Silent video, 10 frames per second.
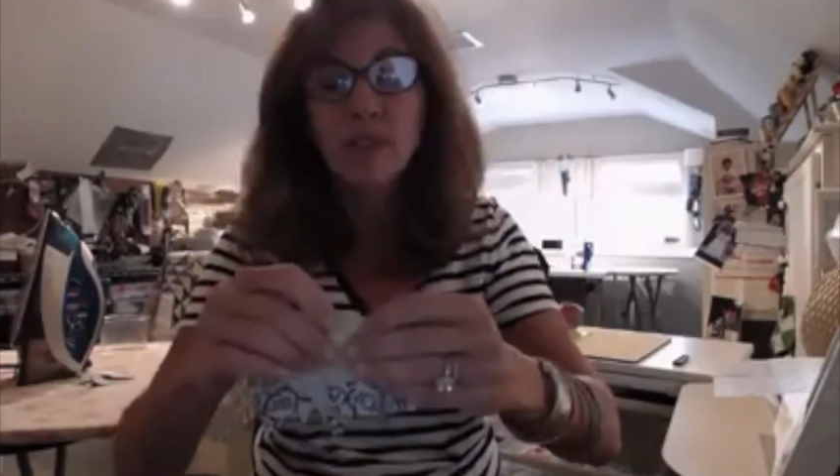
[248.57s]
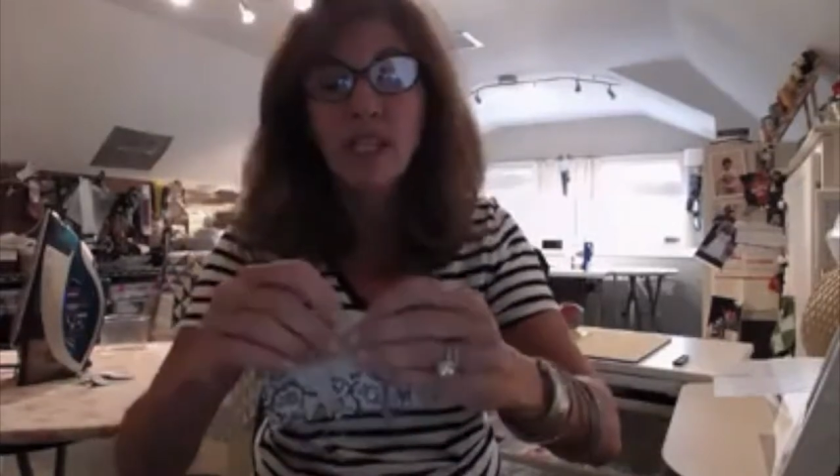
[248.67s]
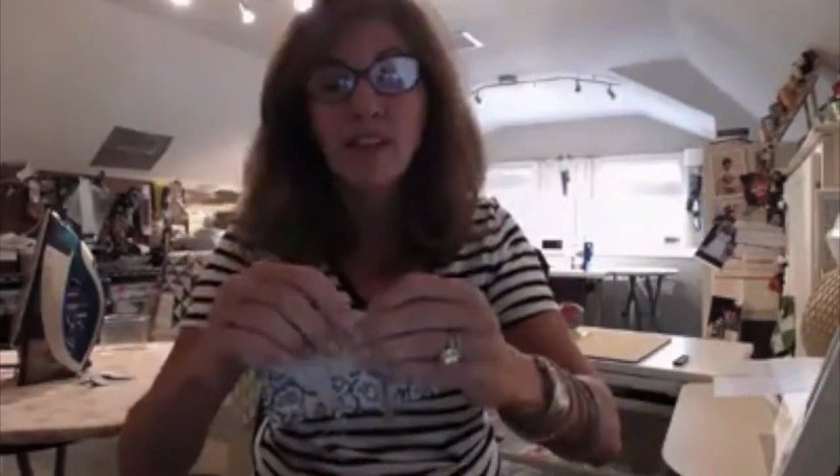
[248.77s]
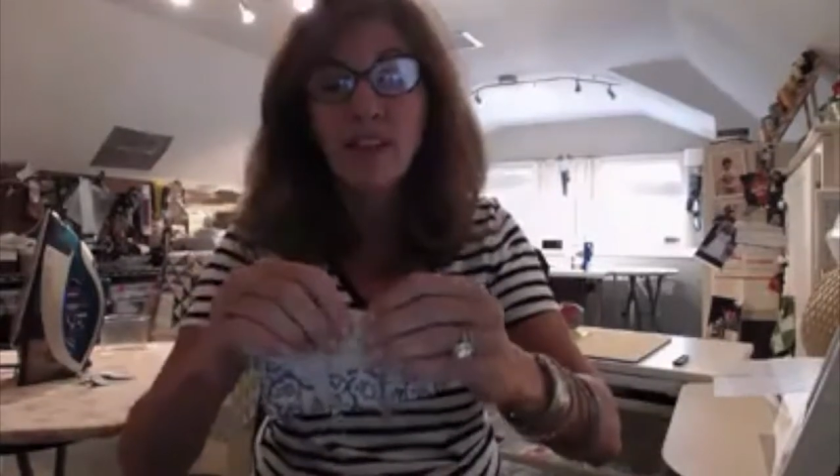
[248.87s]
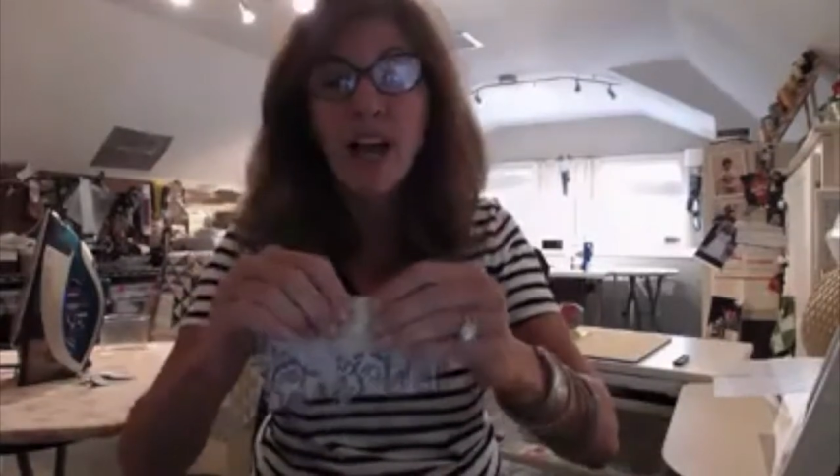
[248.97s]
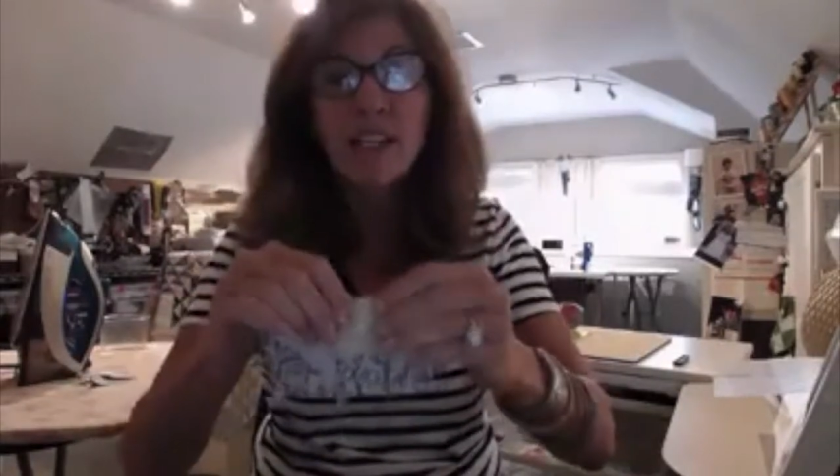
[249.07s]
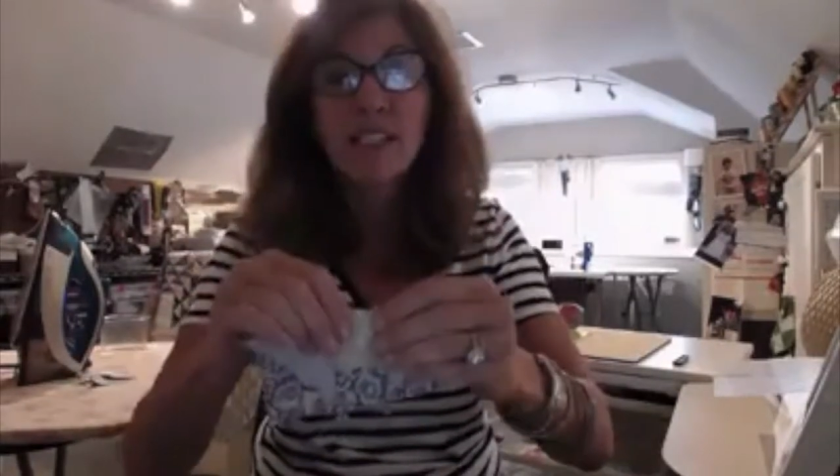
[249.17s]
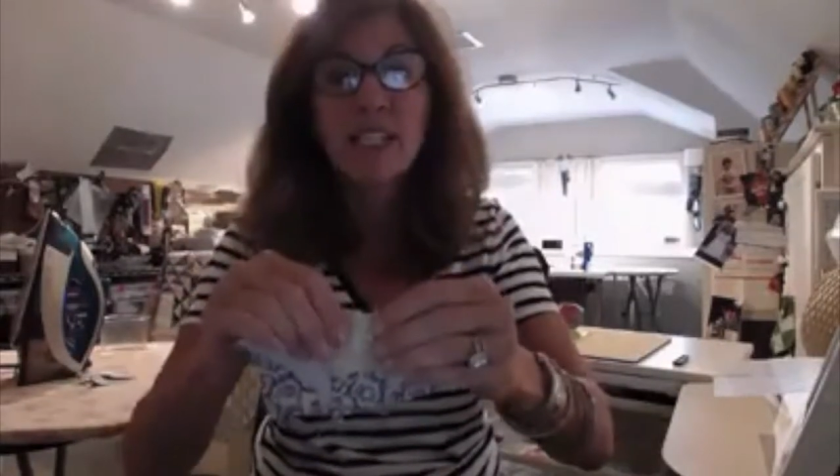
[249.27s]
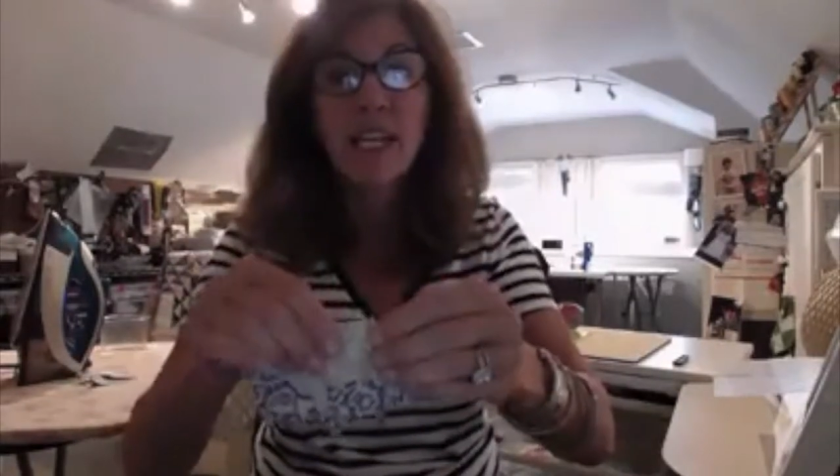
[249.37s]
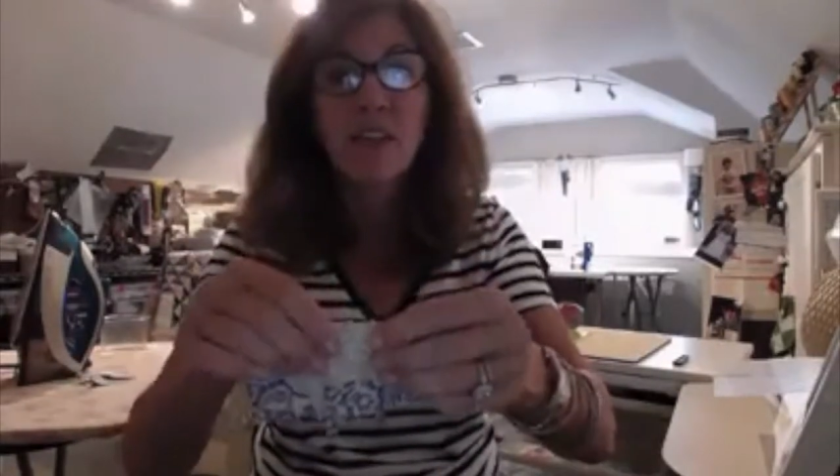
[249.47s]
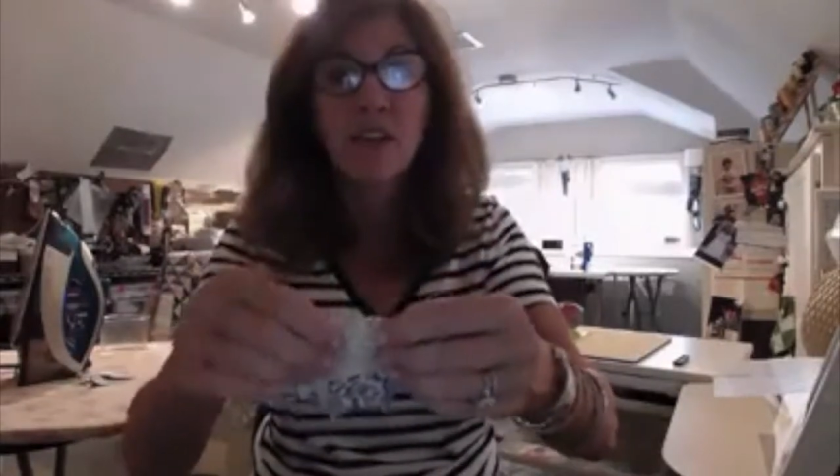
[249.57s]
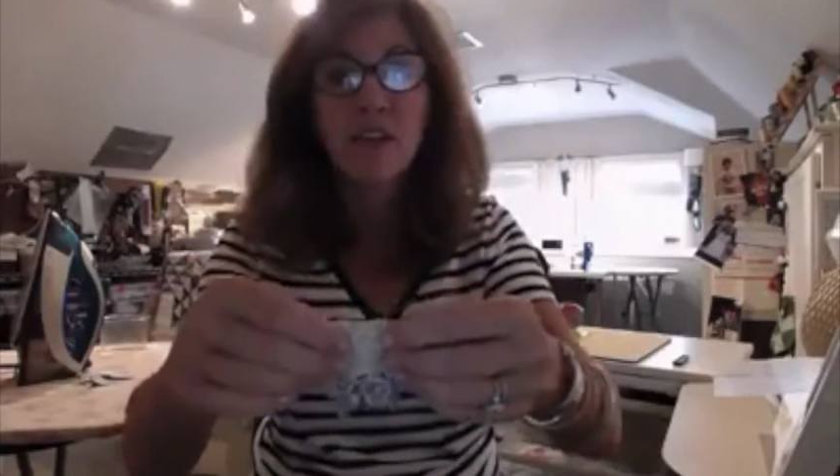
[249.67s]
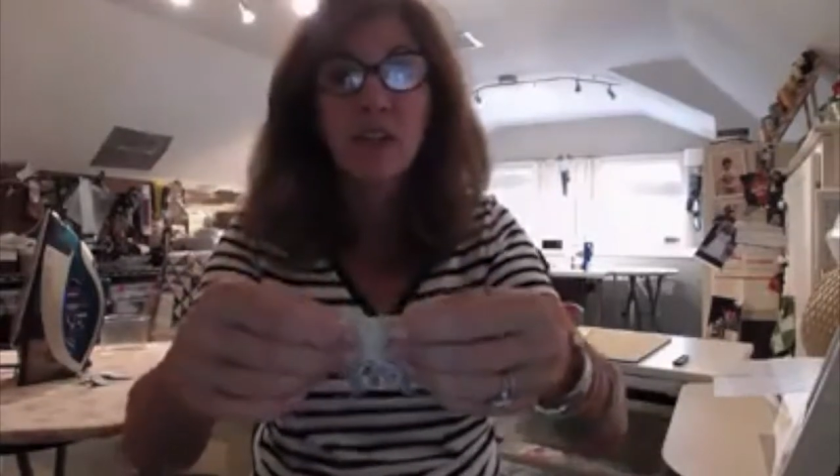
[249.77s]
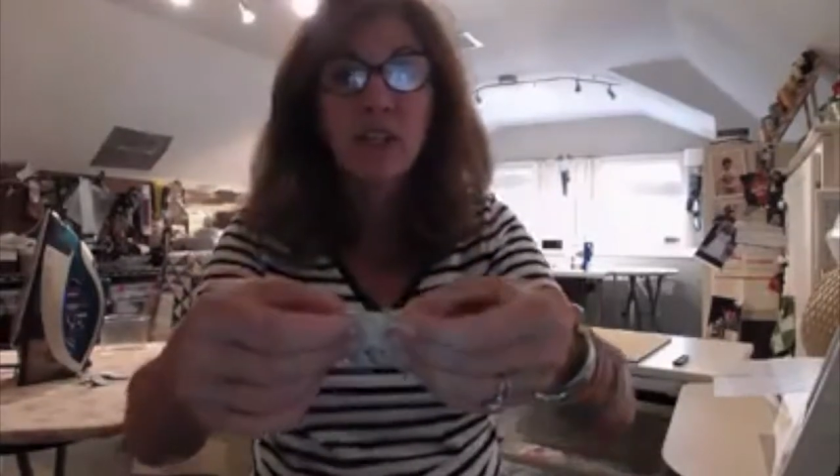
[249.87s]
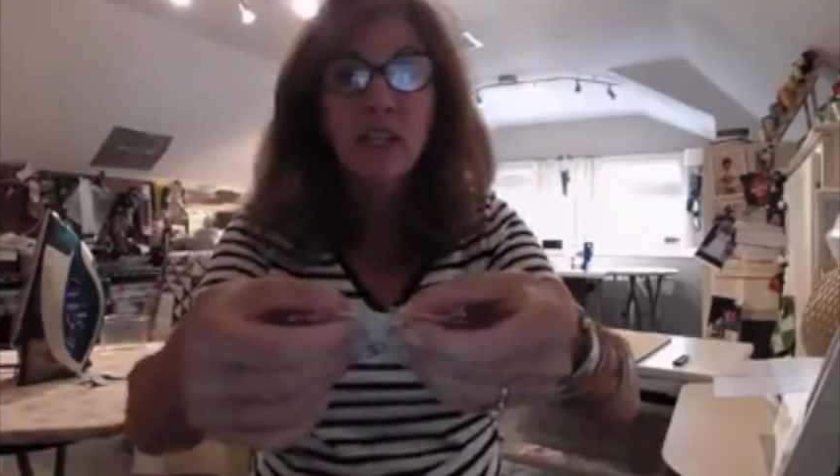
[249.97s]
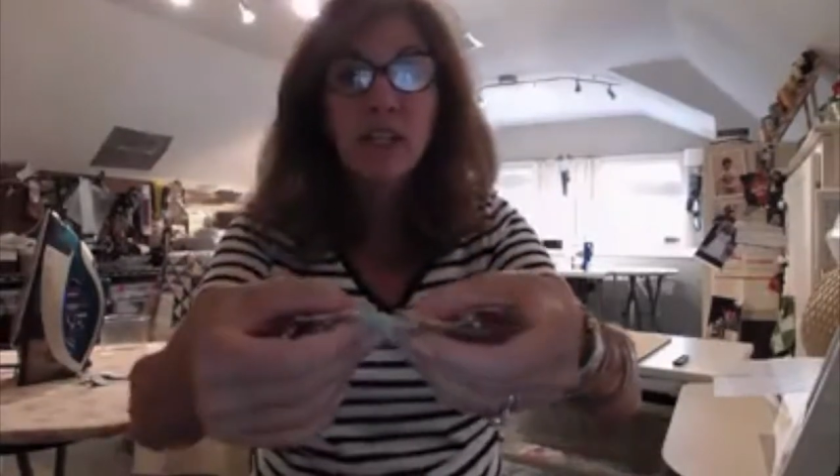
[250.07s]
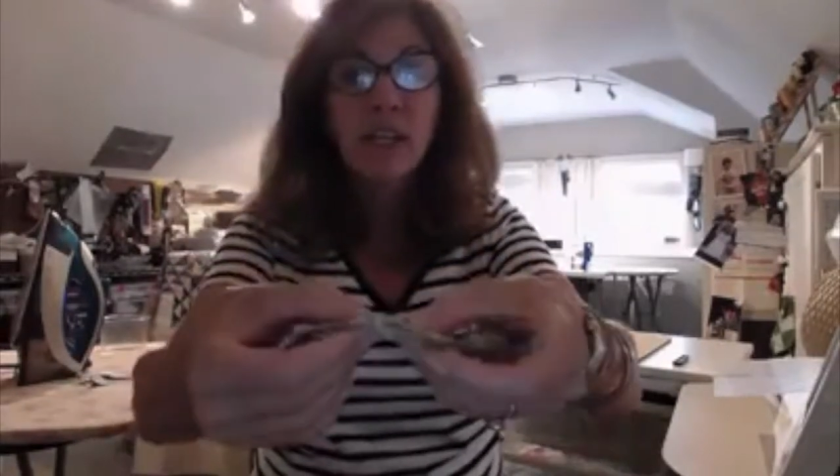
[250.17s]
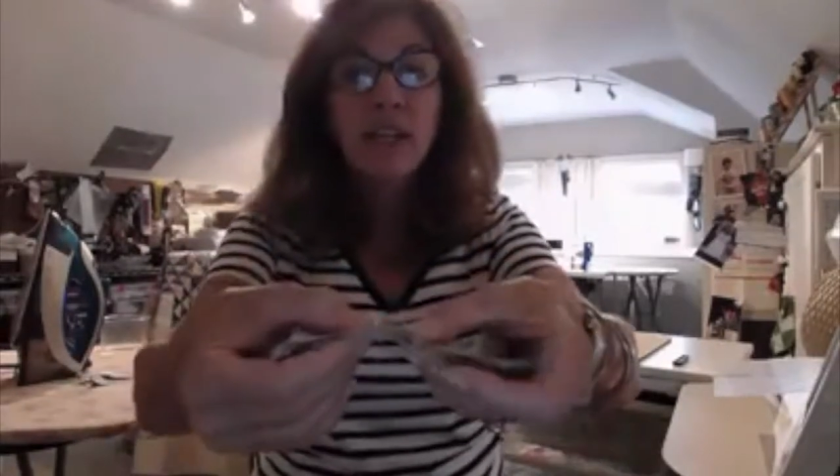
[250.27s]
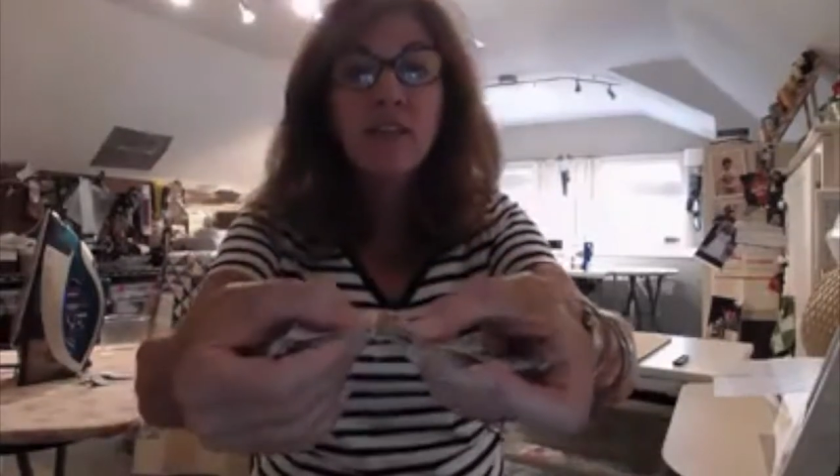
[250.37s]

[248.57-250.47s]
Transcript: They lock together and